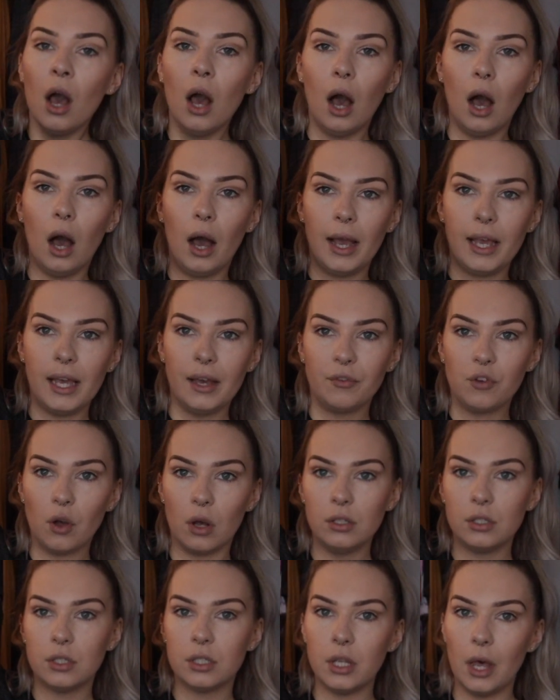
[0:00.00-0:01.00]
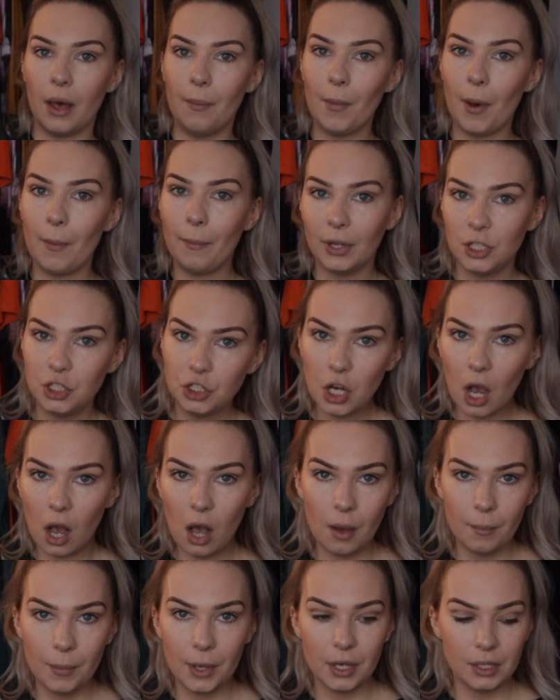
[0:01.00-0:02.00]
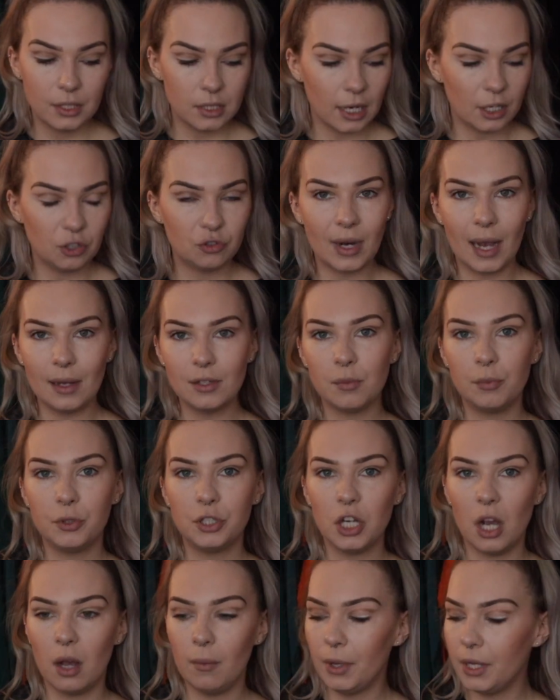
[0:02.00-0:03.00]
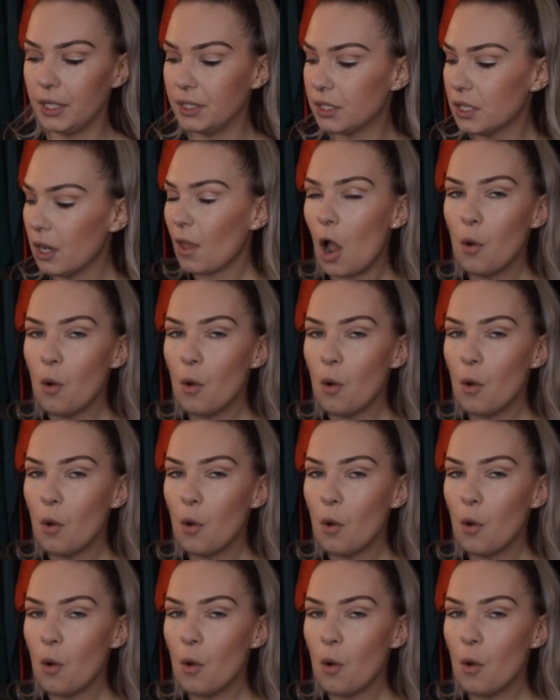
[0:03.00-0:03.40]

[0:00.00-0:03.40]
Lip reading: I have got some pyjamas, like trouser pyjamas.